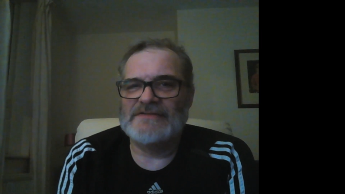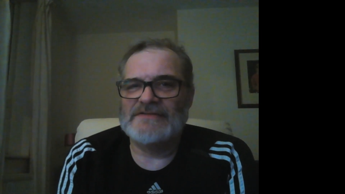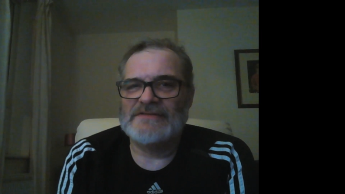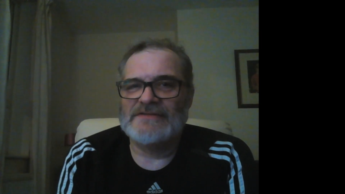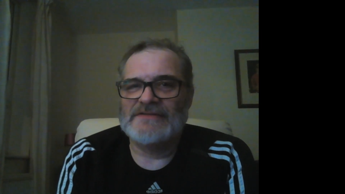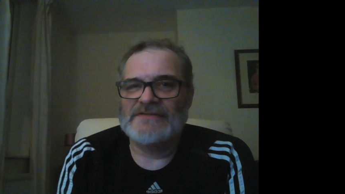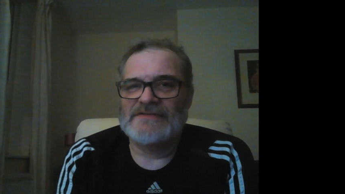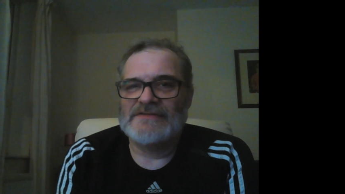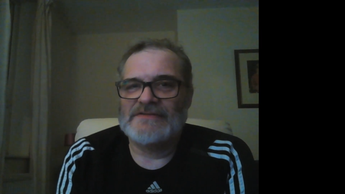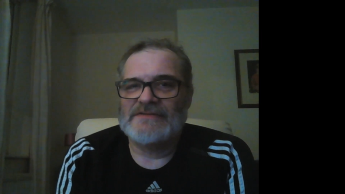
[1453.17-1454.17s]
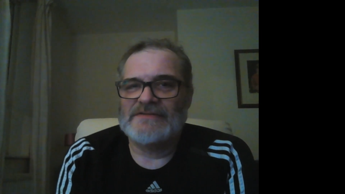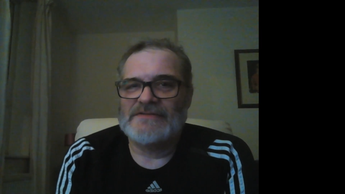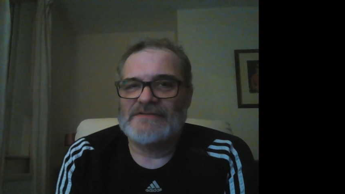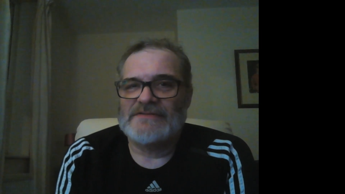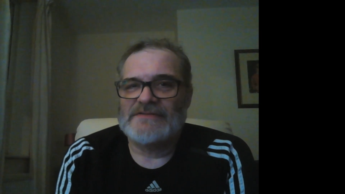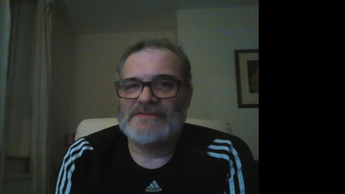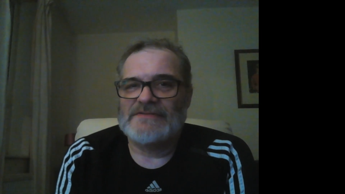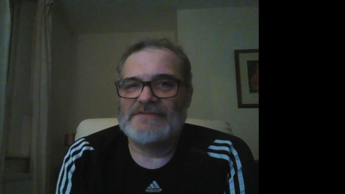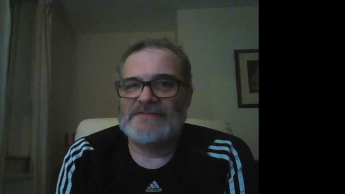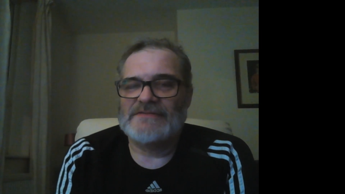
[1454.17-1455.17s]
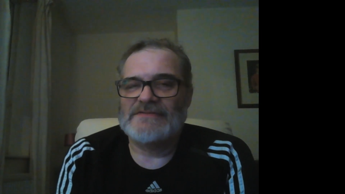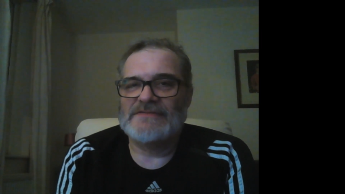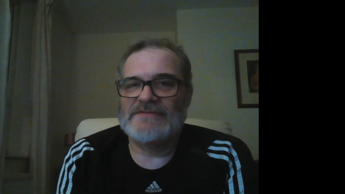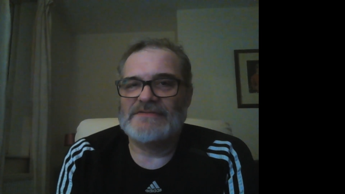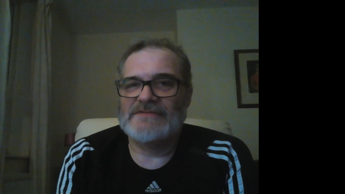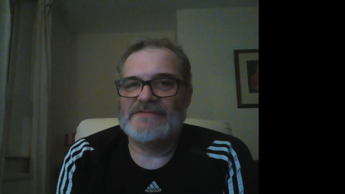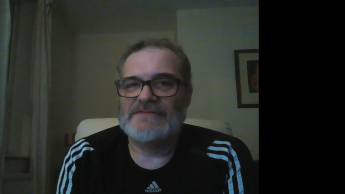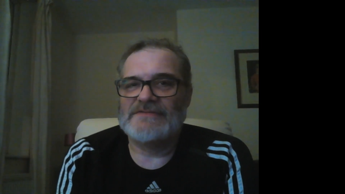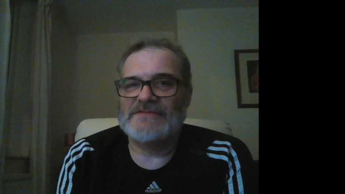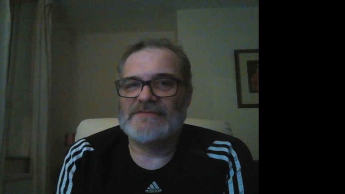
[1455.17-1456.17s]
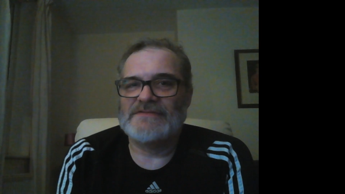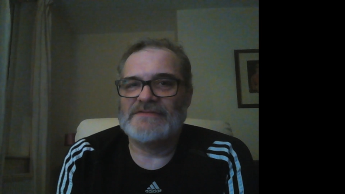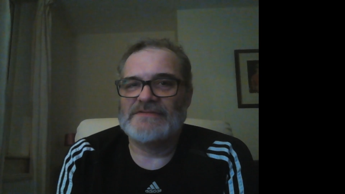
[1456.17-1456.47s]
No one is speaking in this clip.